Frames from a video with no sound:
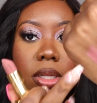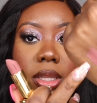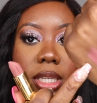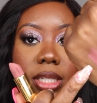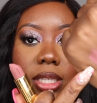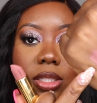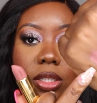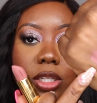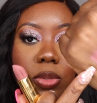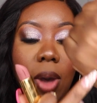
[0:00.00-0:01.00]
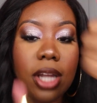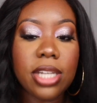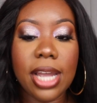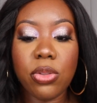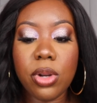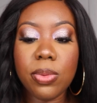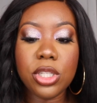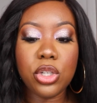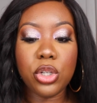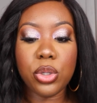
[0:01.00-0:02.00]
This is the swatch. I thought it
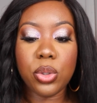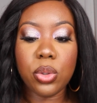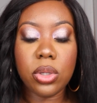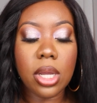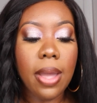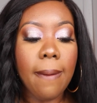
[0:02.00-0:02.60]
was nude,